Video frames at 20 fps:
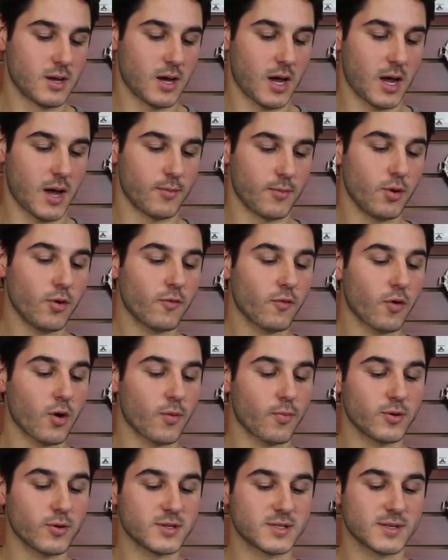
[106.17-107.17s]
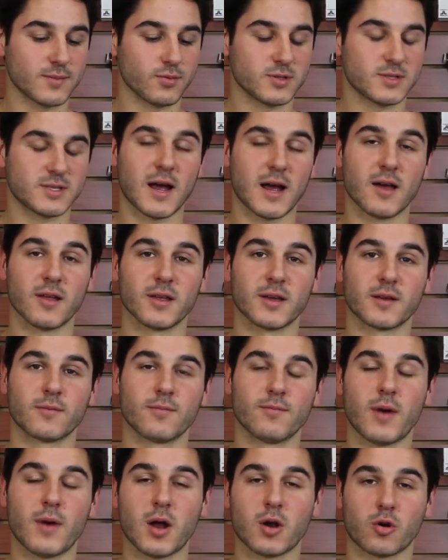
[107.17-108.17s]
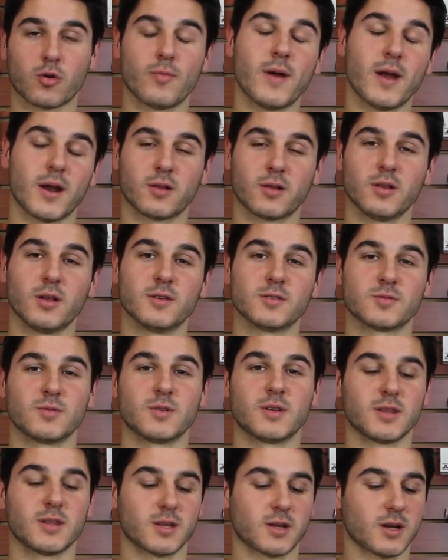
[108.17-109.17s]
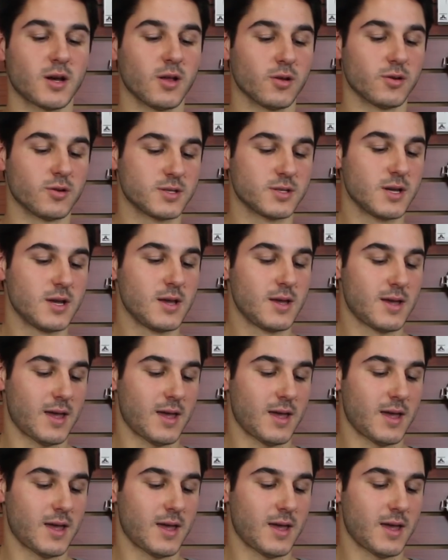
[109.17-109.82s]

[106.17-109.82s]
And overall, pretty simple styling, monochromatic gloves when you get the colors.